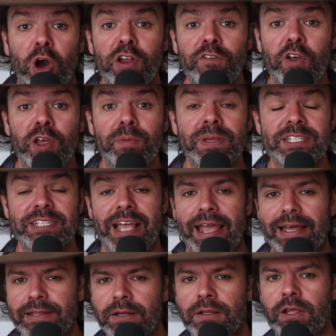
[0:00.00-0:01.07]
have heard me say a
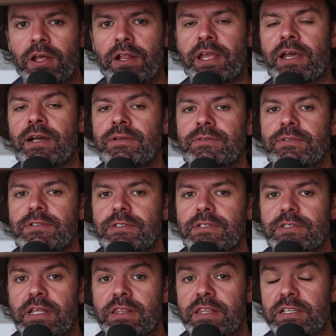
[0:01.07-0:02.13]
little earlier
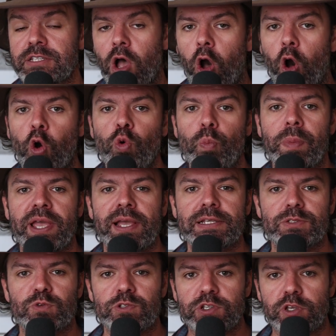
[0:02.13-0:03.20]
that this whole mess
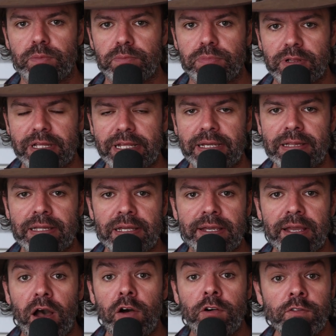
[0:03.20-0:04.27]
was completely
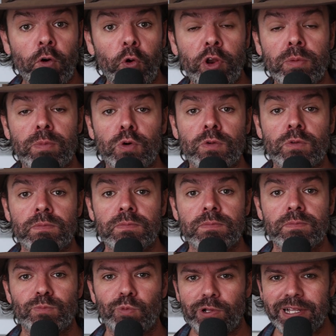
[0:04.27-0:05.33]
avoidable.
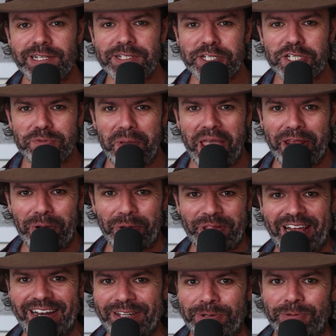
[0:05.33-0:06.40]
Well, let's expand on
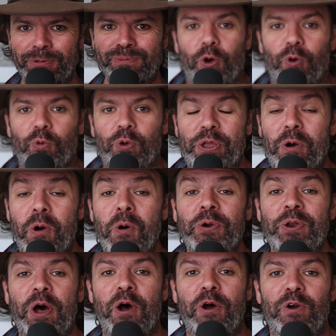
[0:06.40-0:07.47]
that a little. We all
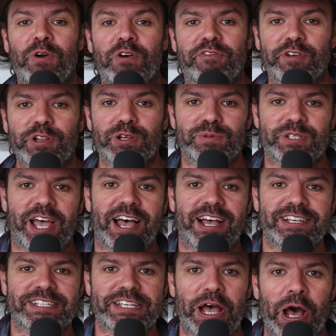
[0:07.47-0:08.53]
know Philips
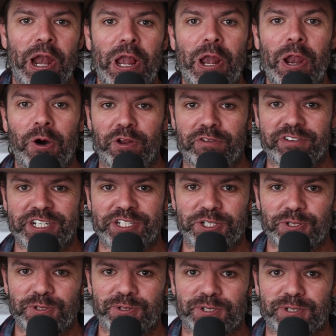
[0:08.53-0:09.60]
has a lot of
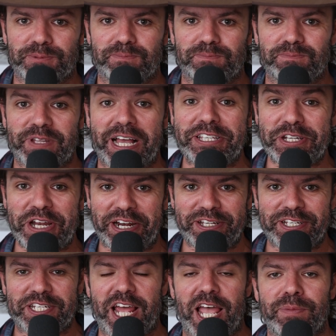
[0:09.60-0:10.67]
issues. That's an
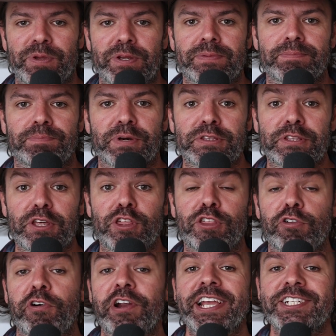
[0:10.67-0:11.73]
understatement. But the
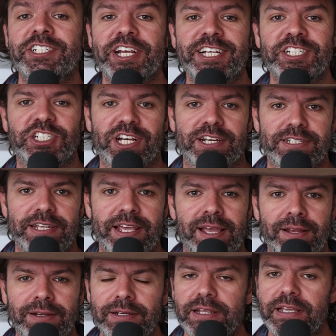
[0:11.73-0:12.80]
3G
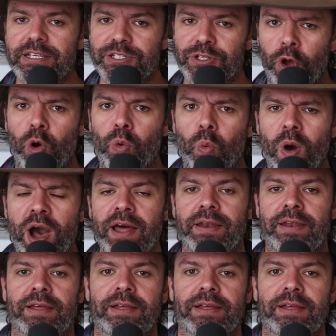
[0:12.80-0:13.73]
shutdown is not one.